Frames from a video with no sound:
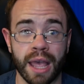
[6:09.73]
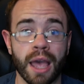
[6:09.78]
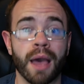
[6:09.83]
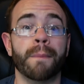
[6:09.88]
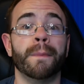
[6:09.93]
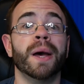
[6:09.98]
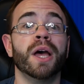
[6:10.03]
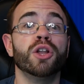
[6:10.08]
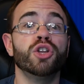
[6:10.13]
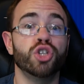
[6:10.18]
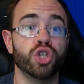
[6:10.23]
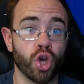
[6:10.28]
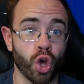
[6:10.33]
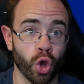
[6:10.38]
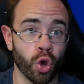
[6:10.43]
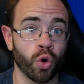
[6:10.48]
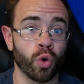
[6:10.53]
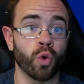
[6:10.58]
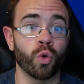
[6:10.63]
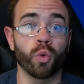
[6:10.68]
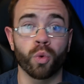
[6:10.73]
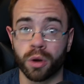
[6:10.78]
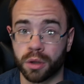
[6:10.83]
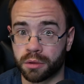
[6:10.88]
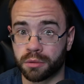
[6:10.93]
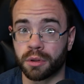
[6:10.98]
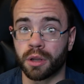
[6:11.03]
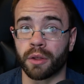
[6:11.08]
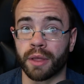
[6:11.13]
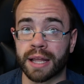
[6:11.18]
M2,
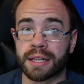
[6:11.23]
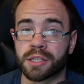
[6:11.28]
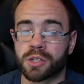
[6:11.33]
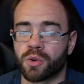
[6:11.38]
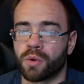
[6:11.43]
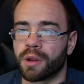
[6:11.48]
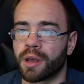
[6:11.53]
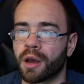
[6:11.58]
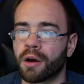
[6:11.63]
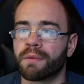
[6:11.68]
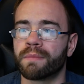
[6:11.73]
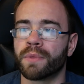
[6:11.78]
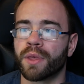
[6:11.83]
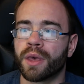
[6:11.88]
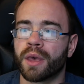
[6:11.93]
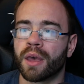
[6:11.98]
that studio.